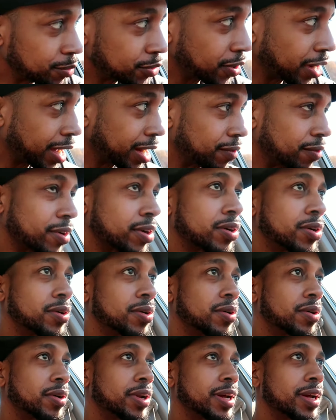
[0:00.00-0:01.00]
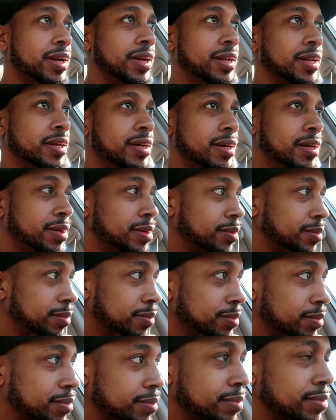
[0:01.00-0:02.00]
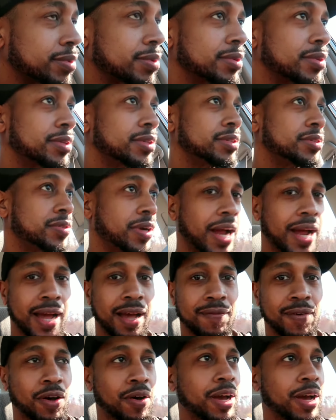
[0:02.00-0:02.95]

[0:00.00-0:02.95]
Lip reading: I'm trying to record and drive.